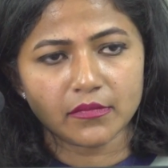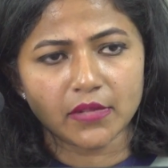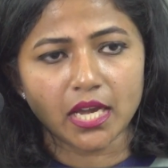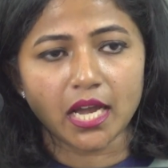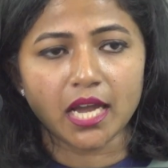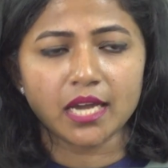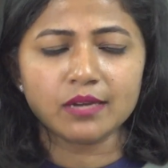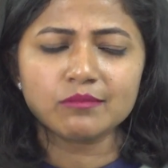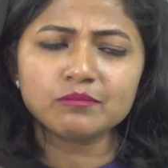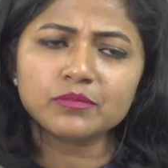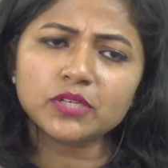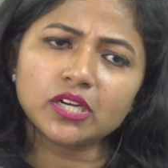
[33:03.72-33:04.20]

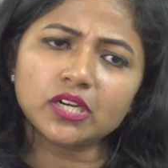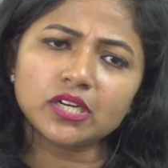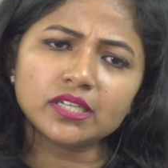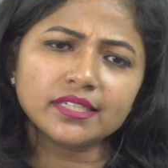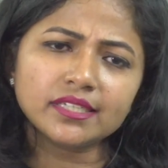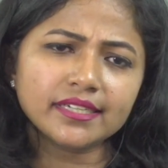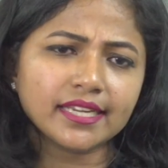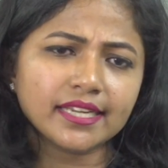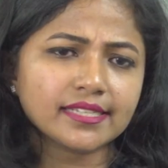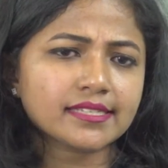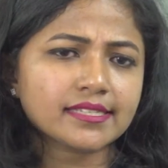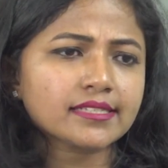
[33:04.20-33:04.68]
I'm
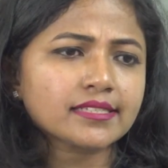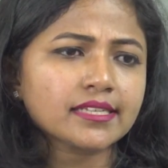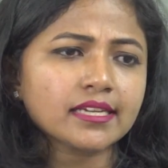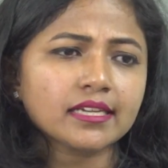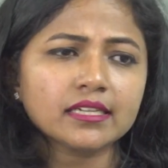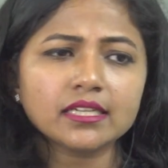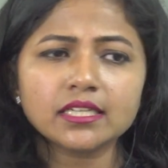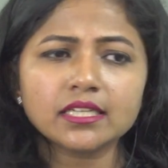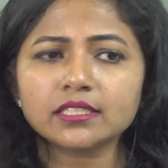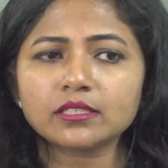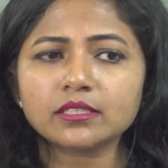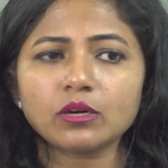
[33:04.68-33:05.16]
not
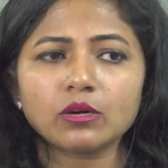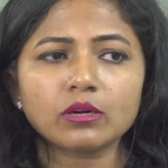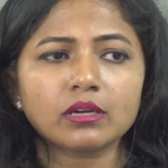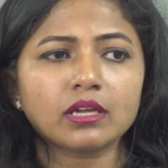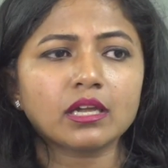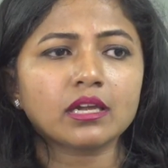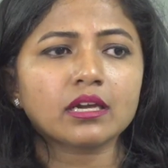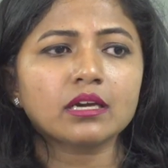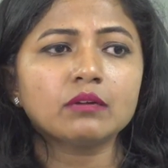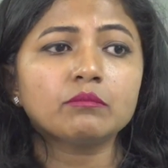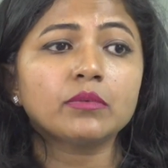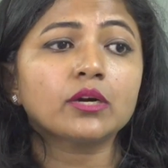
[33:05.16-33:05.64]
necessarily
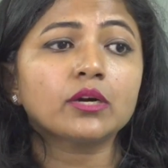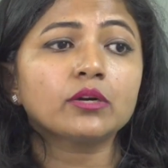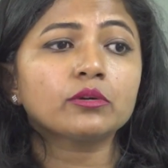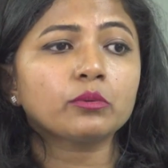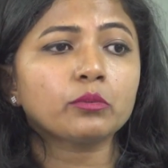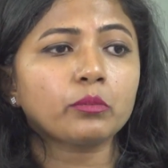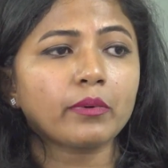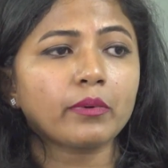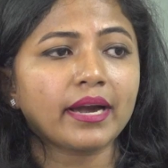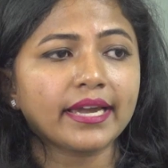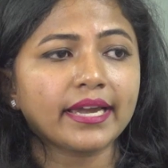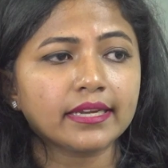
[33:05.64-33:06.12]
talking
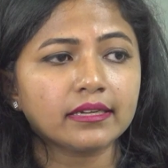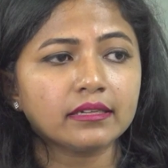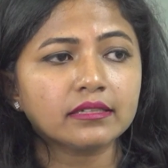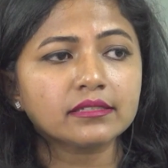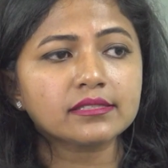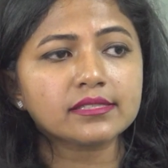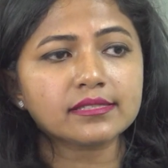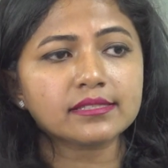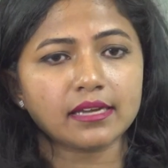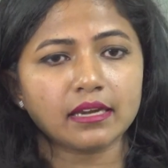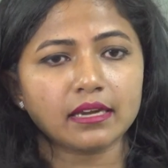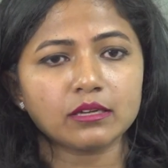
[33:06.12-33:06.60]
about
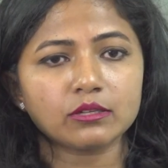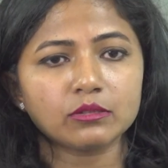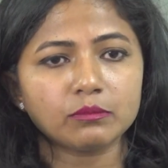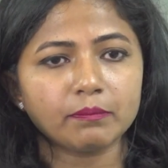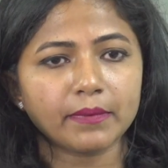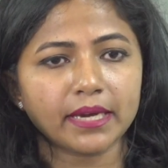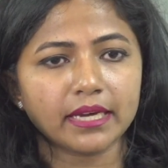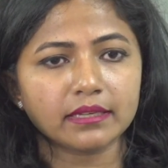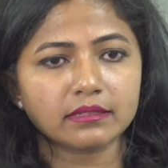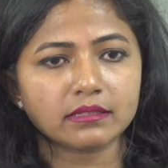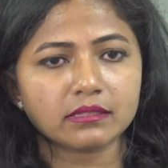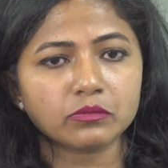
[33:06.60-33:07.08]
violent
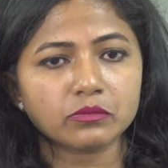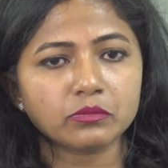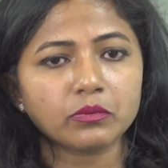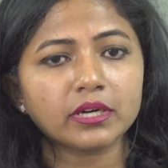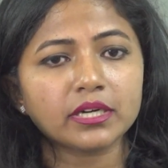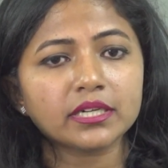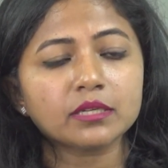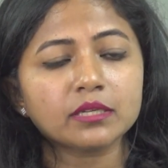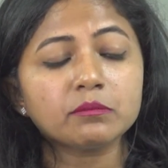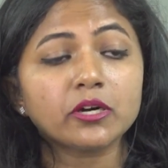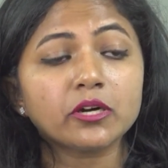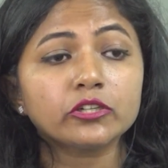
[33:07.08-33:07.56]
psychopaths.
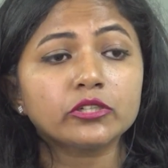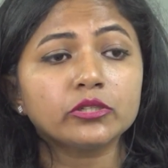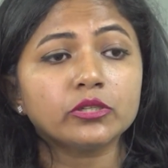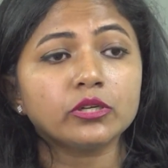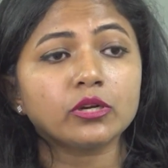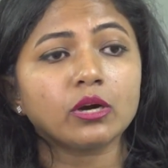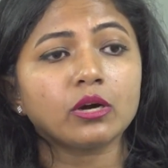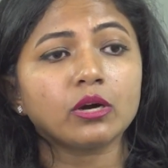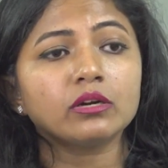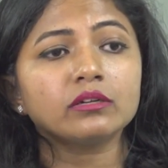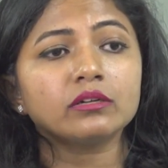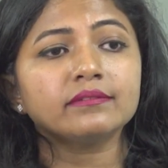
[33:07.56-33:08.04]
What about
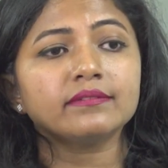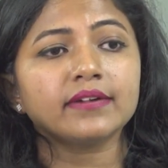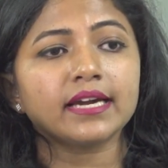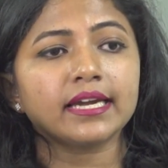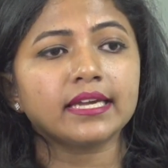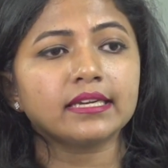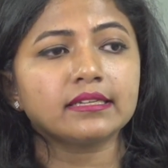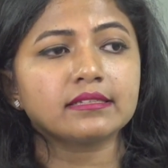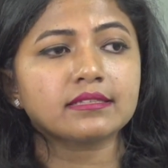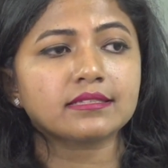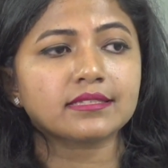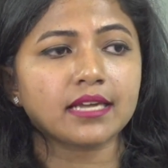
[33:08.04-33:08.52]

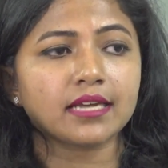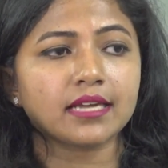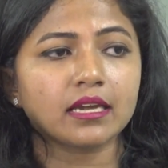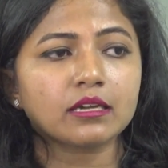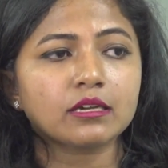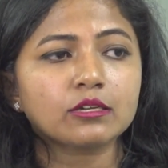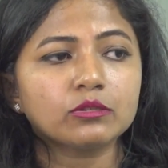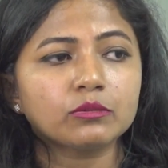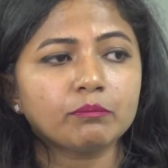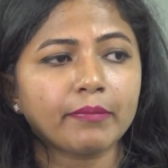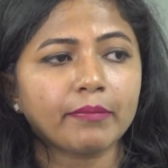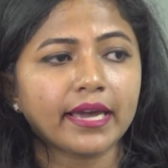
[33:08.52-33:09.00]
non-violent
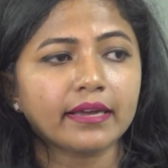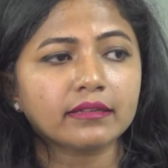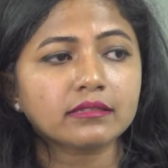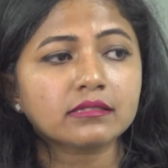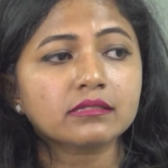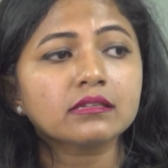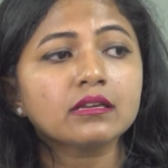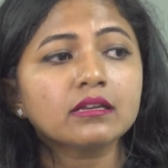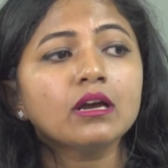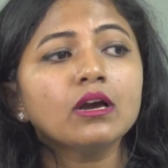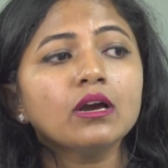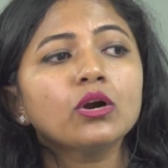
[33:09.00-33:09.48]
psychopaths
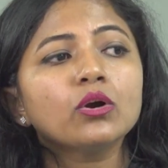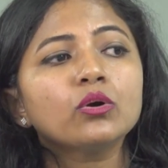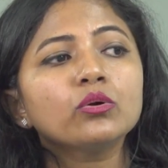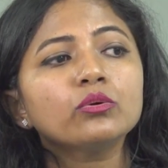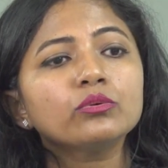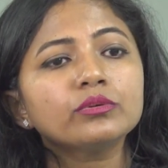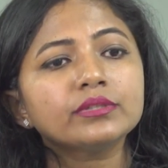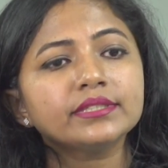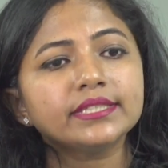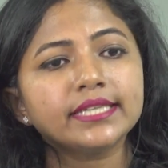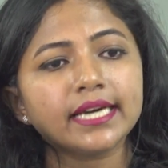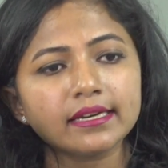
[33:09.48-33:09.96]

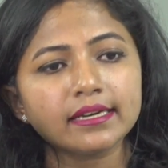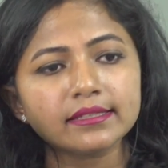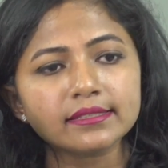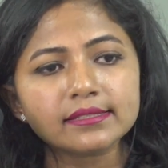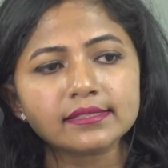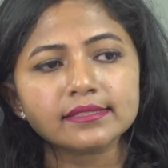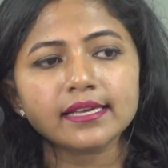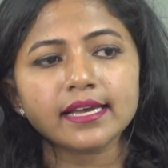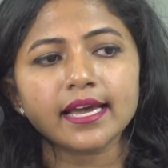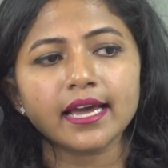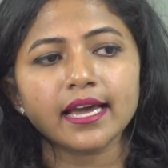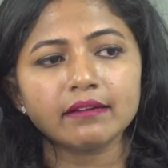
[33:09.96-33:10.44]
who
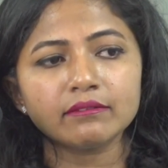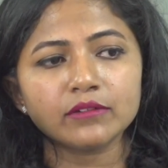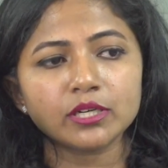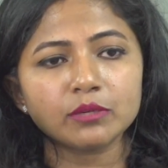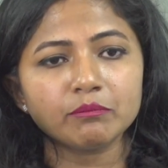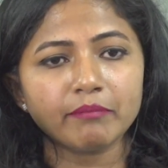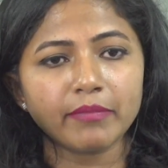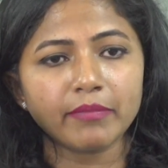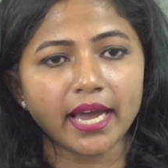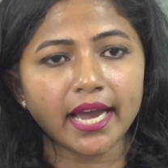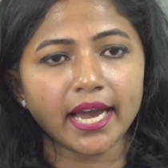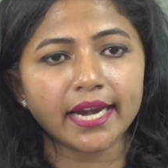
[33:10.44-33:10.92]
does have
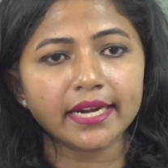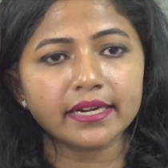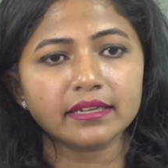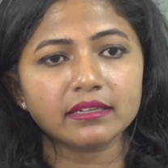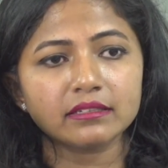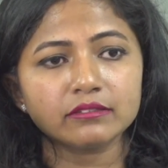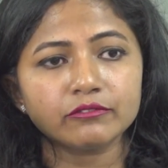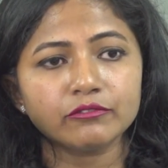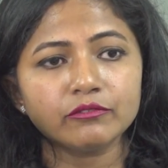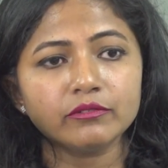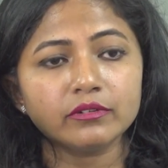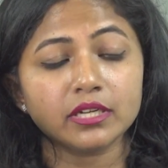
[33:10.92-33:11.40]
a bad
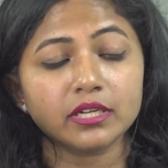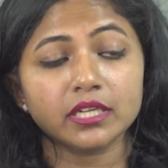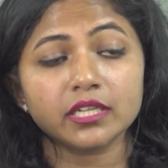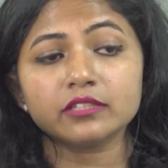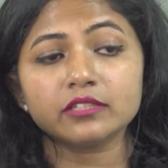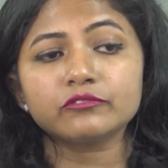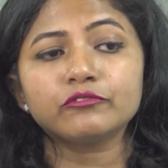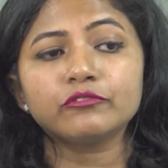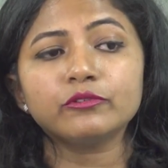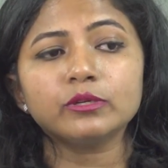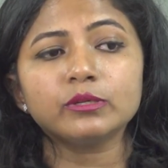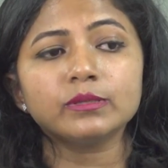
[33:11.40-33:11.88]

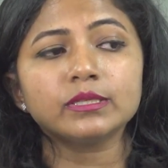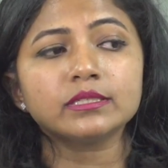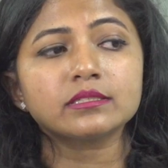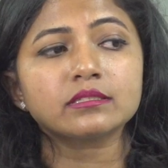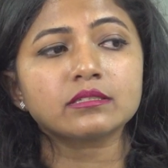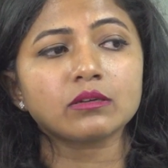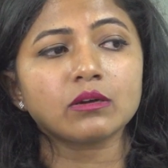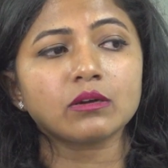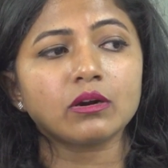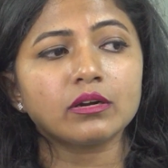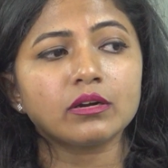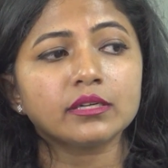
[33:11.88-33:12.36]

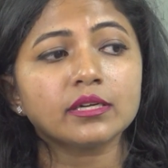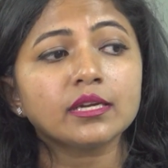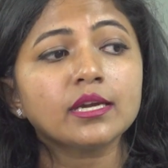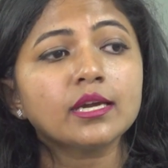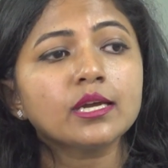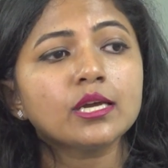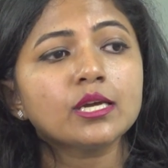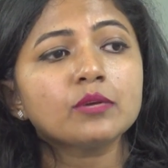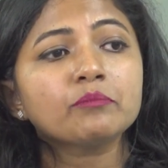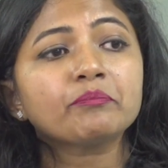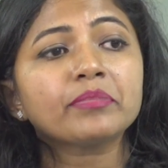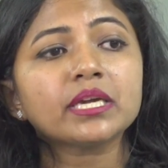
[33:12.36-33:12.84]
influence on
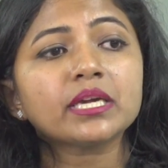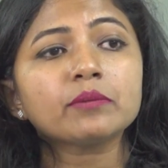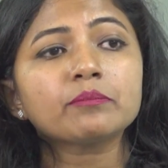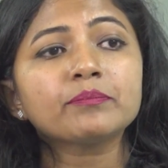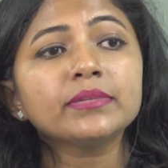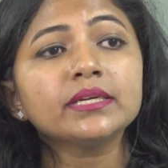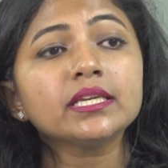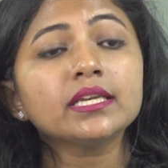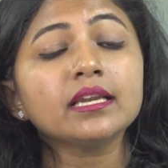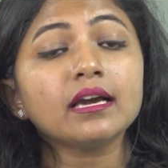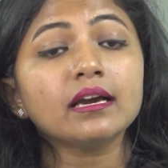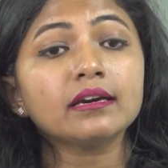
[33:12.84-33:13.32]

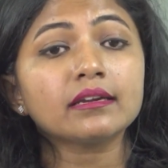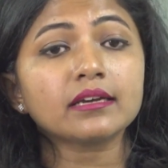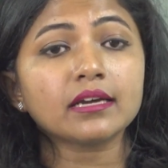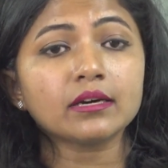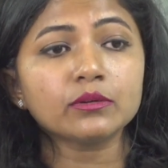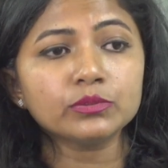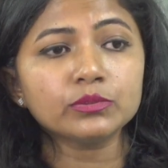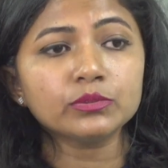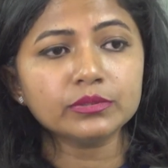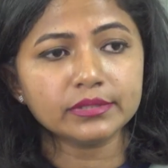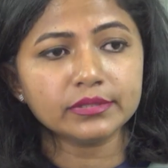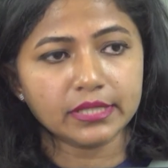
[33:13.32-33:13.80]
people
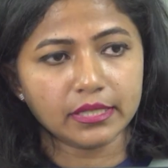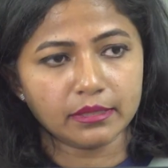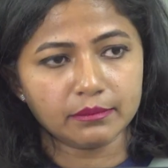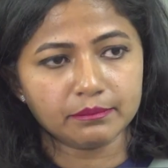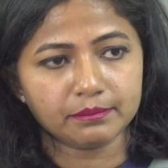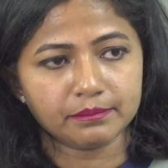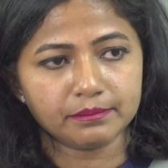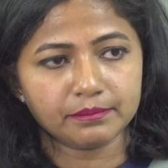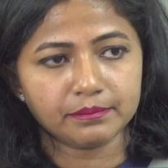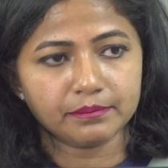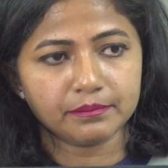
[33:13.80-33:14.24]
around them